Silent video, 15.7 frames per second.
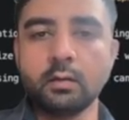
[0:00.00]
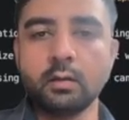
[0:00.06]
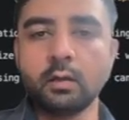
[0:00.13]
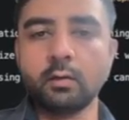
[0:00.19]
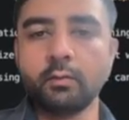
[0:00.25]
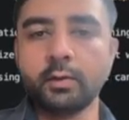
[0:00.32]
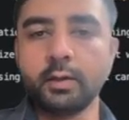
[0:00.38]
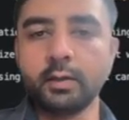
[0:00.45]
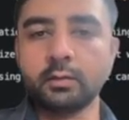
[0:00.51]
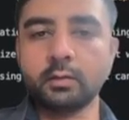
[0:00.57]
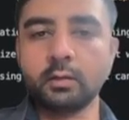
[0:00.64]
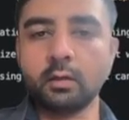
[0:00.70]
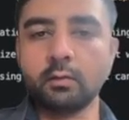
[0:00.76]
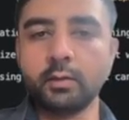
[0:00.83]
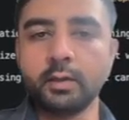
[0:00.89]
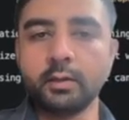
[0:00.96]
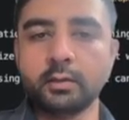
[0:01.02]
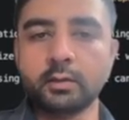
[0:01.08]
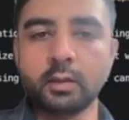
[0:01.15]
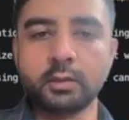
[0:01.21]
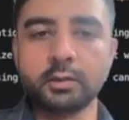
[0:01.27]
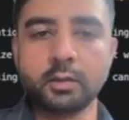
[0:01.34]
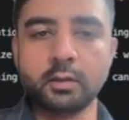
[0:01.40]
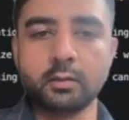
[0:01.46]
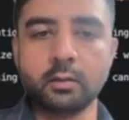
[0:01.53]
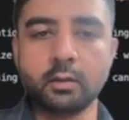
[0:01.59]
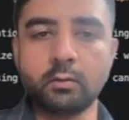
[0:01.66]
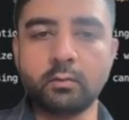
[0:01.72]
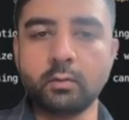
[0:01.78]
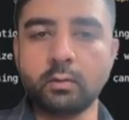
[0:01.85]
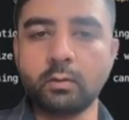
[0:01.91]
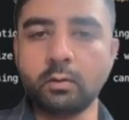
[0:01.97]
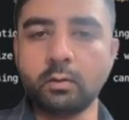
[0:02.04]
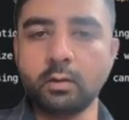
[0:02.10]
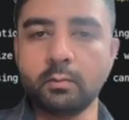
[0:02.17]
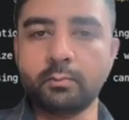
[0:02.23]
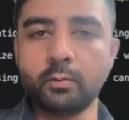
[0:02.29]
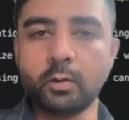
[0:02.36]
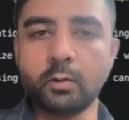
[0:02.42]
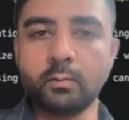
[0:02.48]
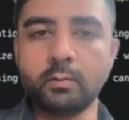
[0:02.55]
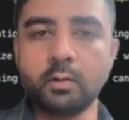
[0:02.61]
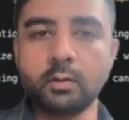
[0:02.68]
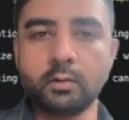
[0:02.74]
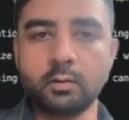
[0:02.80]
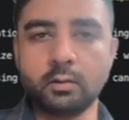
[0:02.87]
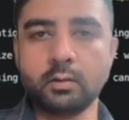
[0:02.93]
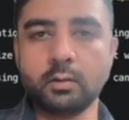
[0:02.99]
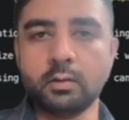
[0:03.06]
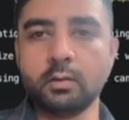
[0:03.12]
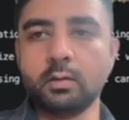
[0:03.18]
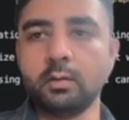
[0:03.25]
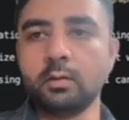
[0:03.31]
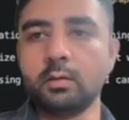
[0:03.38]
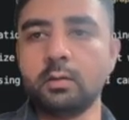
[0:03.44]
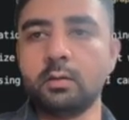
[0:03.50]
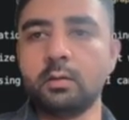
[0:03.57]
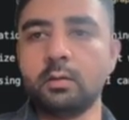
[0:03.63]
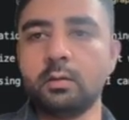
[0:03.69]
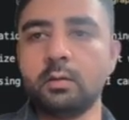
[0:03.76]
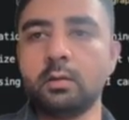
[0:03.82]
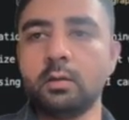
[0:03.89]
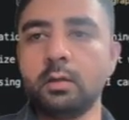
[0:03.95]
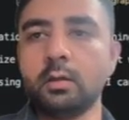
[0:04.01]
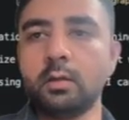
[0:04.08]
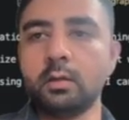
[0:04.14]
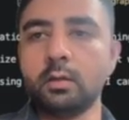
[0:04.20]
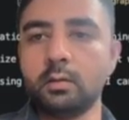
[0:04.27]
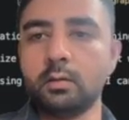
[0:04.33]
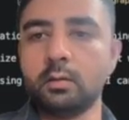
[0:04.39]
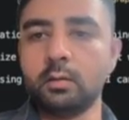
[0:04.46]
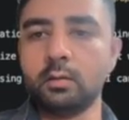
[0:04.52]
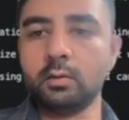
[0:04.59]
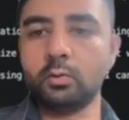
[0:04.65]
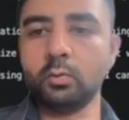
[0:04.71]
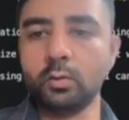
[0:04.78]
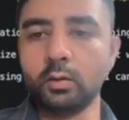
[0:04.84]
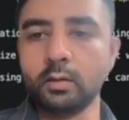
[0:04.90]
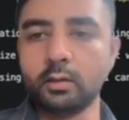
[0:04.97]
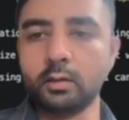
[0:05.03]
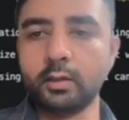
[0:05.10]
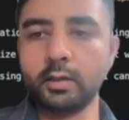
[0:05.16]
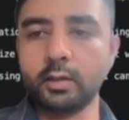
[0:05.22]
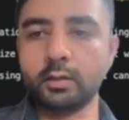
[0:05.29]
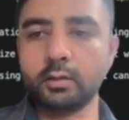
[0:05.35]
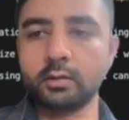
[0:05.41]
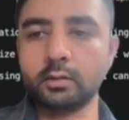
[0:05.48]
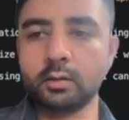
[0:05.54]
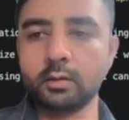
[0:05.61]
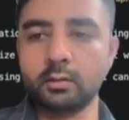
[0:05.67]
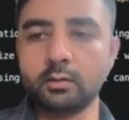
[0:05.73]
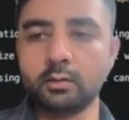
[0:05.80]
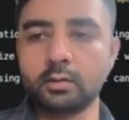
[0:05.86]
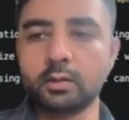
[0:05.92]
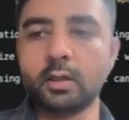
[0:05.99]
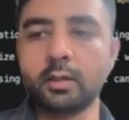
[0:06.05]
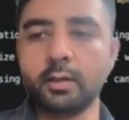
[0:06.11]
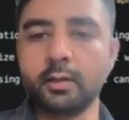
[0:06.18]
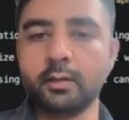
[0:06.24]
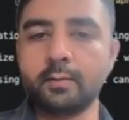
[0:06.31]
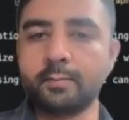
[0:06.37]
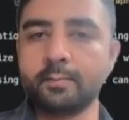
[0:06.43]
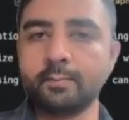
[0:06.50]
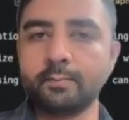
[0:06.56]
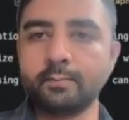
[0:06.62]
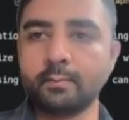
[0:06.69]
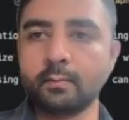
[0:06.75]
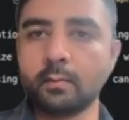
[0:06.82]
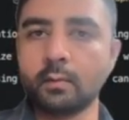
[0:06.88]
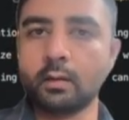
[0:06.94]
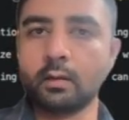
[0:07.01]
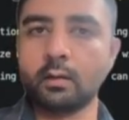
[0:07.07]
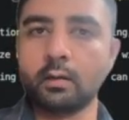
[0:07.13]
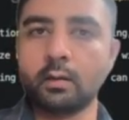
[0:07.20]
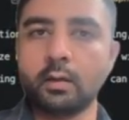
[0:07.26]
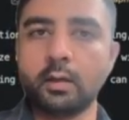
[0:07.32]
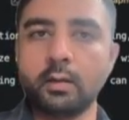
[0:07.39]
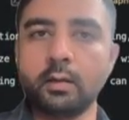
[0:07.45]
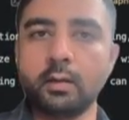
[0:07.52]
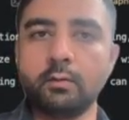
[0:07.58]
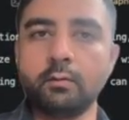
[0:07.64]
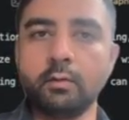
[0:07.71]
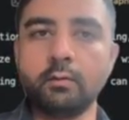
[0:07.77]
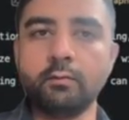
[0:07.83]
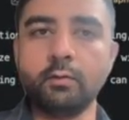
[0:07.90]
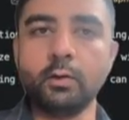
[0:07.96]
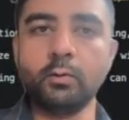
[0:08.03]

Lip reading: our instruction or the prompt, uh, the token reduction started. And then when we